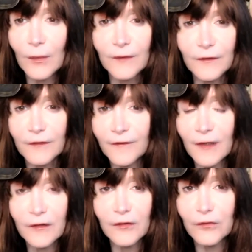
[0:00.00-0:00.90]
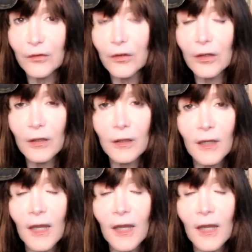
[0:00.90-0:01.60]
has it affected your,